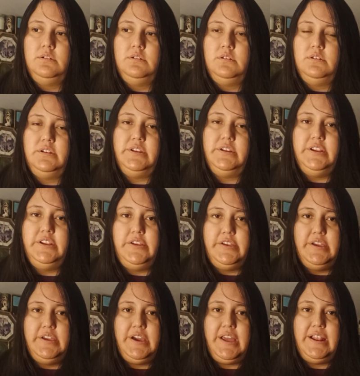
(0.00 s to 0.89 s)
you know
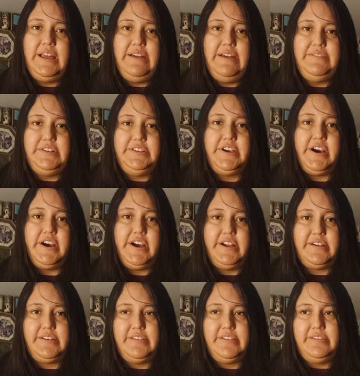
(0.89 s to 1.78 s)
you kind of have to
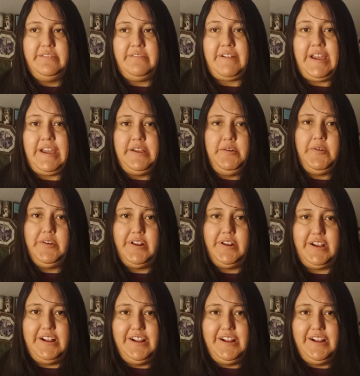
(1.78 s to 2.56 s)
talk in the right order